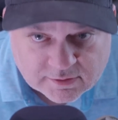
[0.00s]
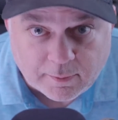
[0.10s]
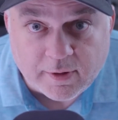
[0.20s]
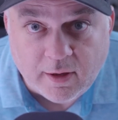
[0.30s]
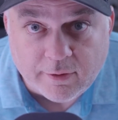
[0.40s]

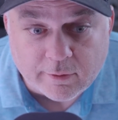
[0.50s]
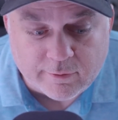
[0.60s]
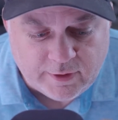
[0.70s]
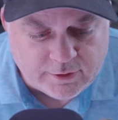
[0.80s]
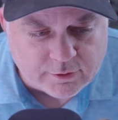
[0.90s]
of the other
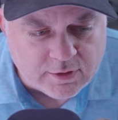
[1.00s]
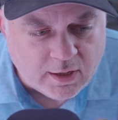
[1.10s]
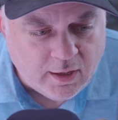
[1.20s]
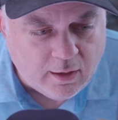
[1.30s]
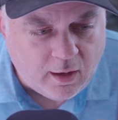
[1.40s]
features,
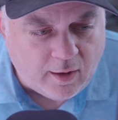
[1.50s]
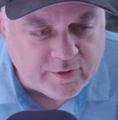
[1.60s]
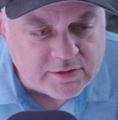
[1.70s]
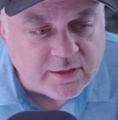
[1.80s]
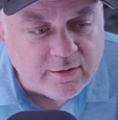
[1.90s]

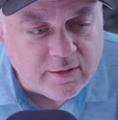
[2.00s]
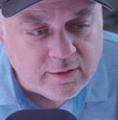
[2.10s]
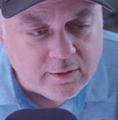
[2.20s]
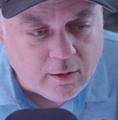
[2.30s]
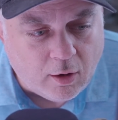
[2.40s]
obviously
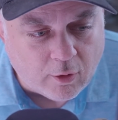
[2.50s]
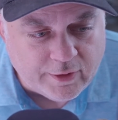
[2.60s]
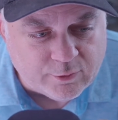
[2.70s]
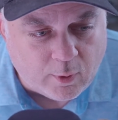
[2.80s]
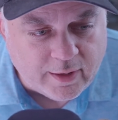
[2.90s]
the
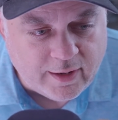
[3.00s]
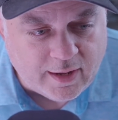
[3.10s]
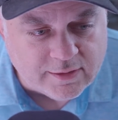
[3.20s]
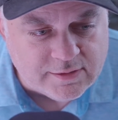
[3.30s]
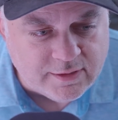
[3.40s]
RE-20
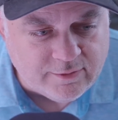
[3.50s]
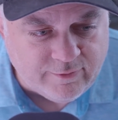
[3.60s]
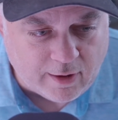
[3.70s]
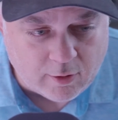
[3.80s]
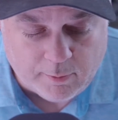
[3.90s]
has the
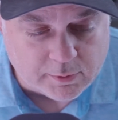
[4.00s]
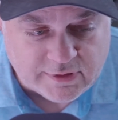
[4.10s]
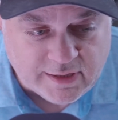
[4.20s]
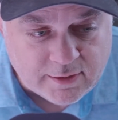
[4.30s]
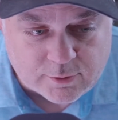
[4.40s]
variable
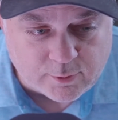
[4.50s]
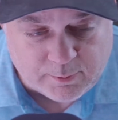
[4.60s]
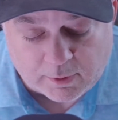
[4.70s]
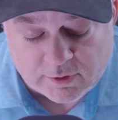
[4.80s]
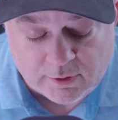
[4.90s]
D, so it's
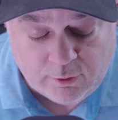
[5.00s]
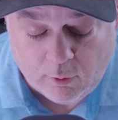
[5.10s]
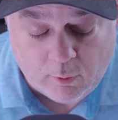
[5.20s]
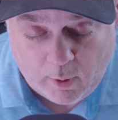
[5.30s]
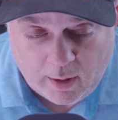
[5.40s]
supposed to do
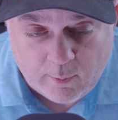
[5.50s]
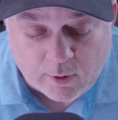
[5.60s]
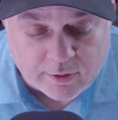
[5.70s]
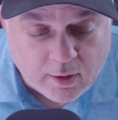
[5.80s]
away with